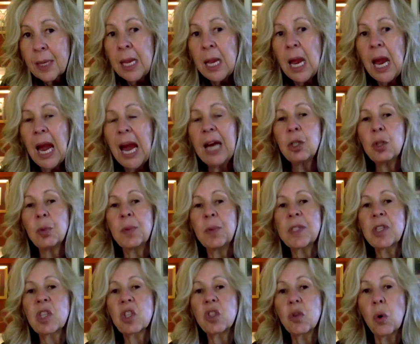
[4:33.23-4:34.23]
how to
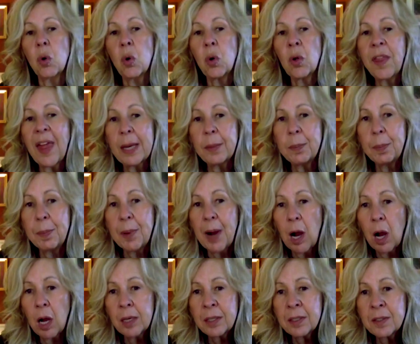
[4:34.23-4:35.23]
restore that
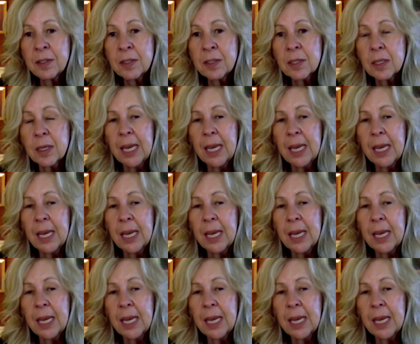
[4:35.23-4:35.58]
bond,